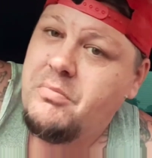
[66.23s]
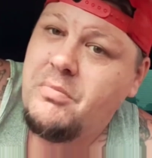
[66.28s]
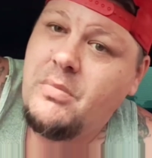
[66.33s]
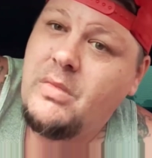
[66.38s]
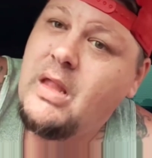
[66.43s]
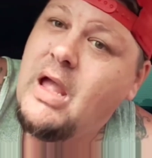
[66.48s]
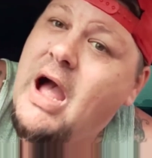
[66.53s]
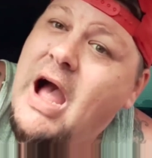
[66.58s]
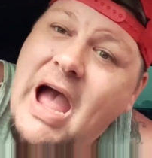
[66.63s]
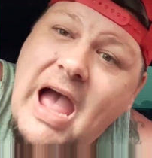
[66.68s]

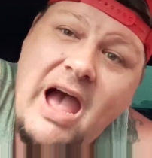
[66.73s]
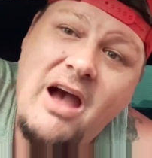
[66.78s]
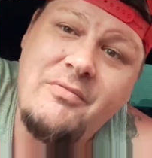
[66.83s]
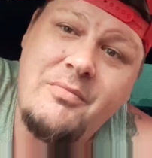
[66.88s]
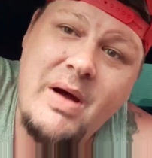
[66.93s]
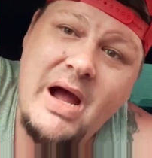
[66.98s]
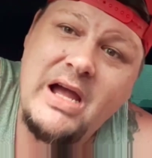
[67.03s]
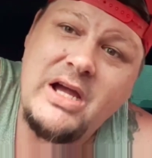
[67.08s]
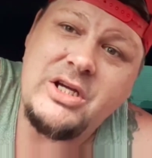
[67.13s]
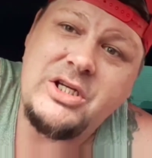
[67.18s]
I have
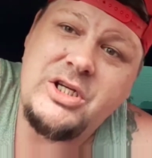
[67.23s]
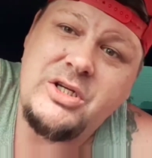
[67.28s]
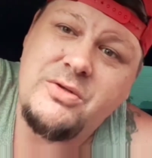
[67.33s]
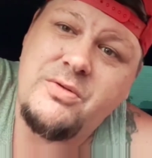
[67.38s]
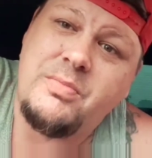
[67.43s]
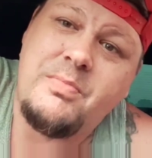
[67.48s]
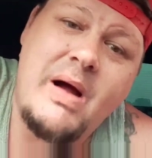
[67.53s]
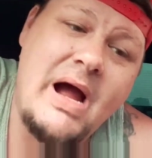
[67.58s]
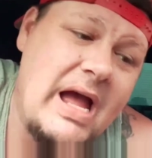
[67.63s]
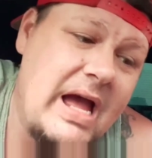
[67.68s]
my issues
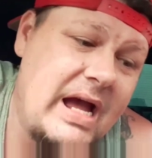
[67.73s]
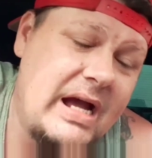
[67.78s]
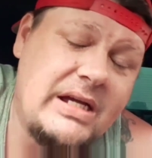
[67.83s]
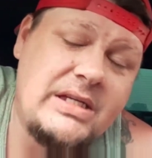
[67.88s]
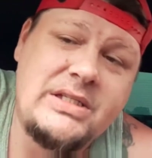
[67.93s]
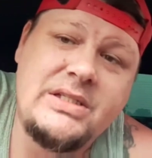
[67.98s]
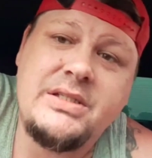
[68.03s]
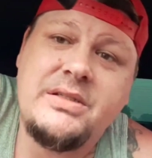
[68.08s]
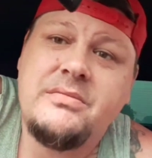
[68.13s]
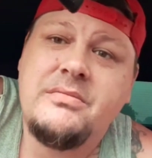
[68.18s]
with my
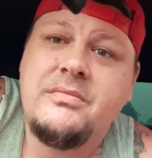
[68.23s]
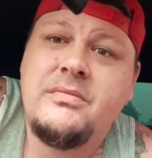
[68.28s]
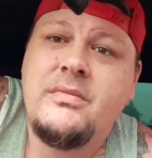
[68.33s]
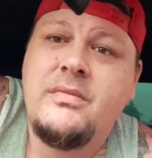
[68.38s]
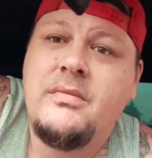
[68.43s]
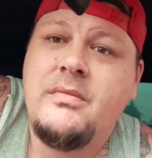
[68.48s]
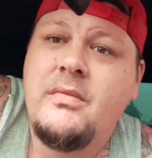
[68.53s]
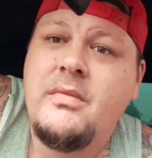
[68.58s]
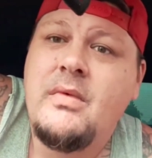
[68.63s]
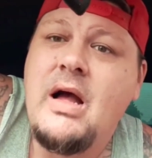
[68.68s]
ex.
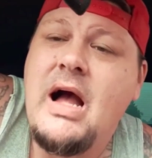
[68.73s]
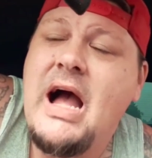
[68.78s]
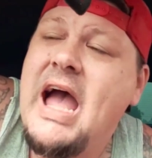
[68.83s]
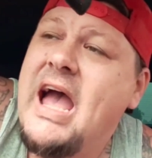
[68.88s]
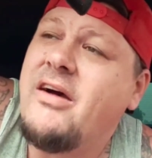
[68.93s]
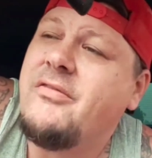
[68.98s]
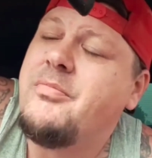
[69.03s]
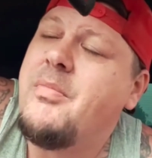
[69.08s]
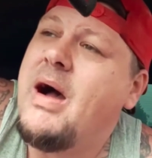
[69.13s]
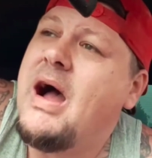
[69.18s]
I
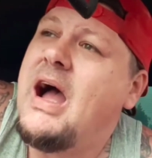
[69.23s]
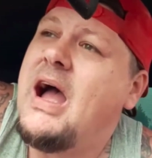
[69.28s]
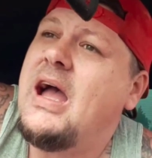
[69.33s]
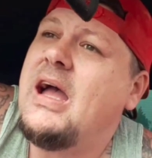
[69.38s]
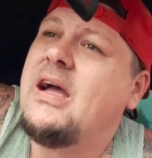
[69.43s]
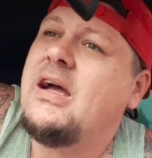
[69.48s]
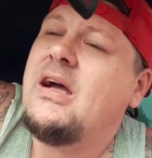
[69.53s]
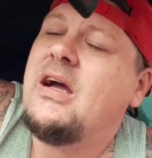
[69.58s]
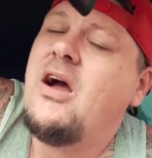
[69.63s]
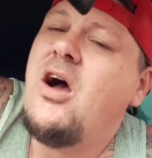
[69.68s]
have my
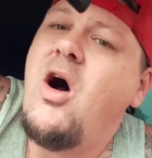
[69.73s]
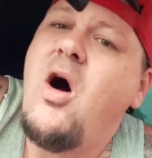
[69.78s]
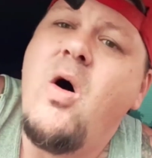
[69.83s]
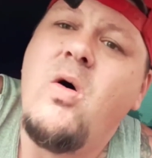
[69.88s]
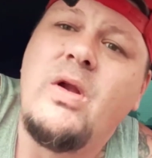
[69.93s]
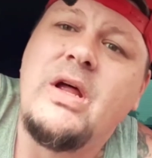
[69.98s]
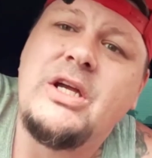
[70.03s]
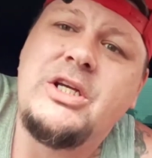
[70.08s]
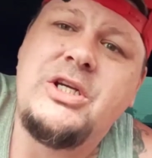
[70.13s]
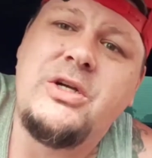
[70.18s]
own
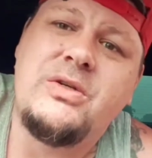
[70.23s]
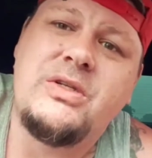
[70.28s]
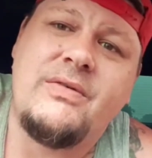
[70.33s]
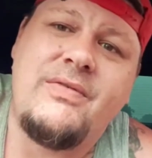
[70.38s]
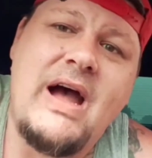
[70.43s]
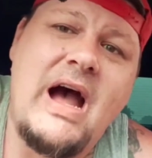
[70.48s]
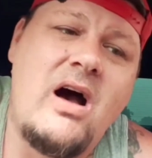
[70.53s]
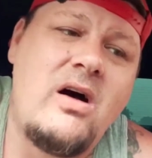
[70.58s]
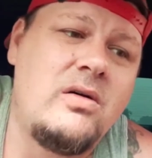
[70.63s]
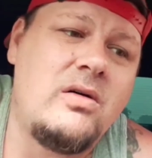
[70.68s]
issues of
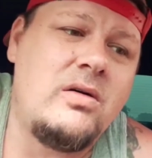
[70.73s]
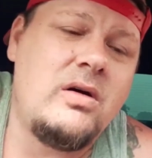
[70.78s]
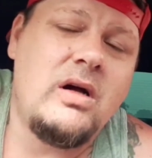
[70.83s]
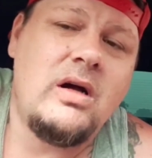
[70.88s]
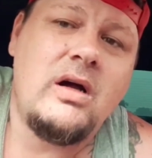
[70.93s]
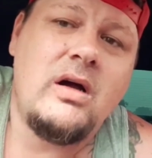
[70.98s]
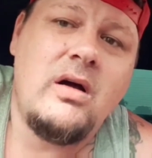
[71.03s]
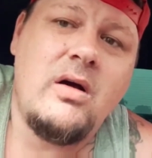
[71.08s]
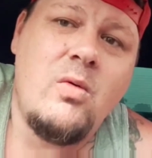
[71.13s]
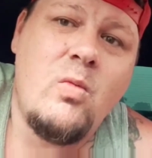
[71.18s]
how
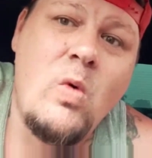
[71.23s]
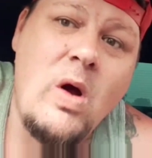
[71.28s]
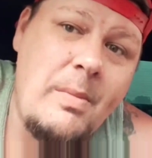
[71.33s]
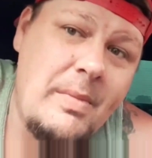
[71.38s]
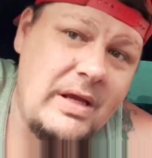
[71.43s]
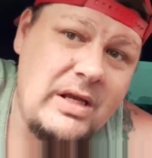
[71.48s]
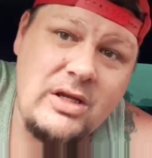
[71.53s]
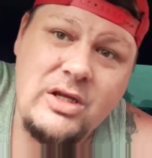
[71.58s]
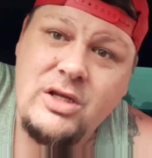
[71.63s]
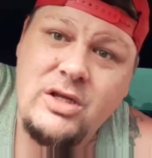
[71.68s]

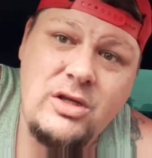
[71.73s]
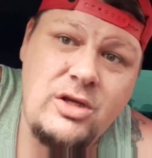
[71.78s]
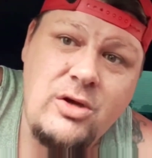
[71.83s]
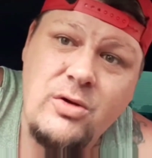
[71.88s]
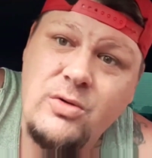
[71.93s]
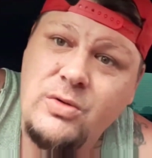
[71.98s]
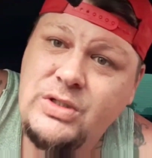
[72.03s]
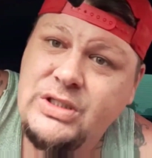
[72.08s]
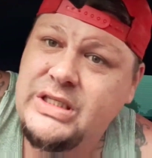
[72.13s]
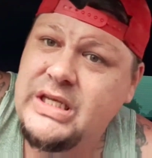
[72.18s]
women
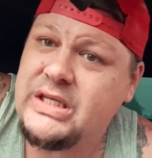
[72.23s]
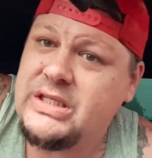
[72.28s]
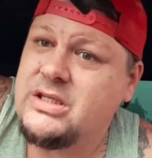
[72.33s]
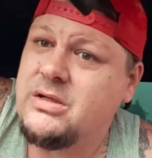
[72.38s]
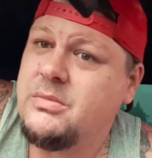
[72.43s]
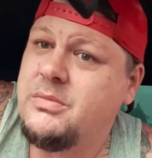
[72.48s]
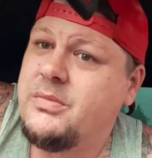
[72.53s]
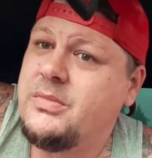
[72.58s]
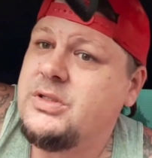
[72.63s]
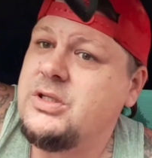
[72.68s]
use
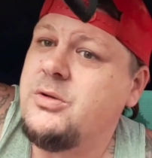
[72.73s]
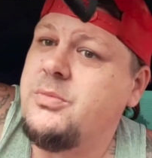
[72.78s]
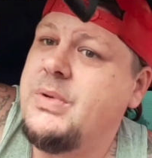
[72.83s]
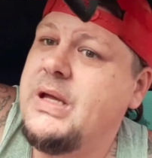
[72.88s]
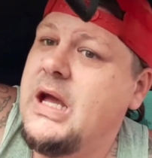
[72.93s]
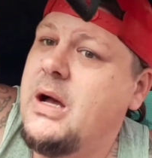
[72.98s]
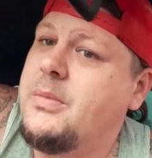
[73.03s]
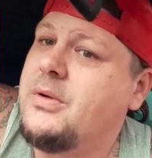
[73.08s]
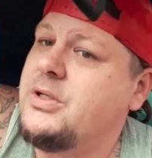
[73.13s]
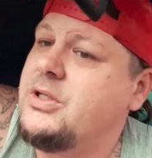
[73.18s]
system to be
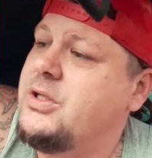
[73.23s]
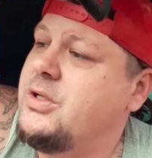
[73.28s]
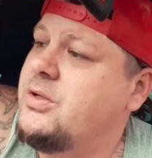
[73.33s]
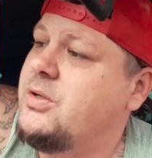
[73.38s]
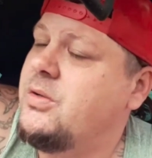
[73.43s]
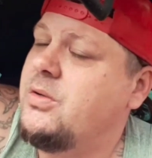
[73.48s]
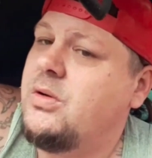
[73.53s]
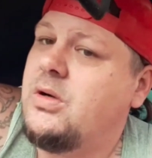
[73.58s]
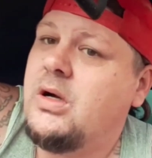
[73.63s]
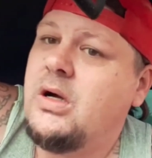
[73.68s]
able
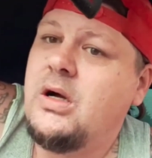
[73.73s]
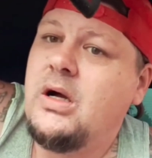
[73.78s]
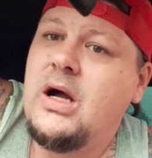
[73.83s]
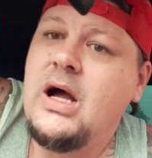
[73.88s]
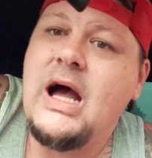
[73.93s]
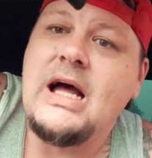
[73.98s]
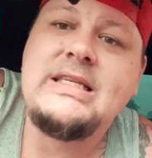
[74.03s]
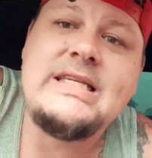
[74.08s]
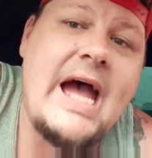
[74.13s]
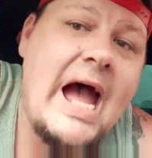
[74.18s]
to
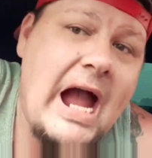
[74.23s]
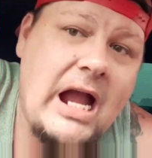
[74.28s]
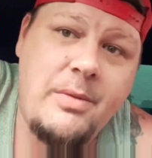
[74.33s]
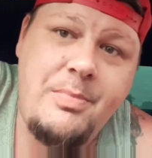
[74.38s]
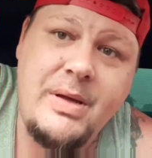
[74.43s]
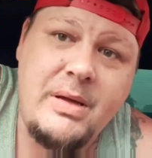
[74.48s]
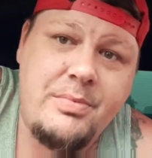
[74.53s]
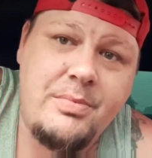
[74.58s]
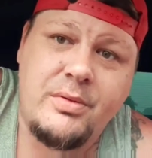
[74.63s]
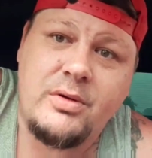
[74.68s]
attack
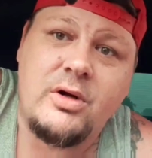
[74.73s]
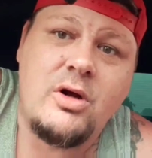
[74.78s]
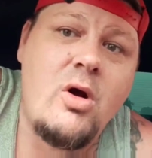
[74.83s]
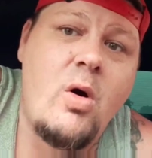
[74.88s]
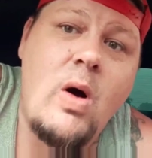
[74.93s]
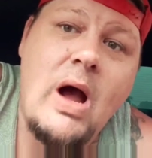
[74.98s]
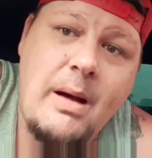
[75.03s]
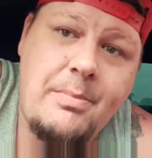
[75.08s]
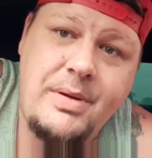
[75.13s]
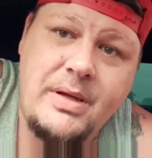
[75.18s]
people or go
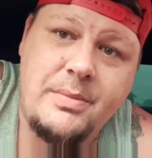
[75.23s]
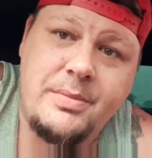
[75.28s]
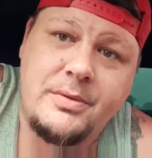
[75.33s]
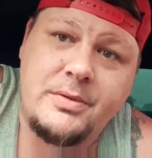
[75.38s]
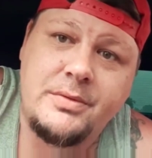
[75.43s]
at people.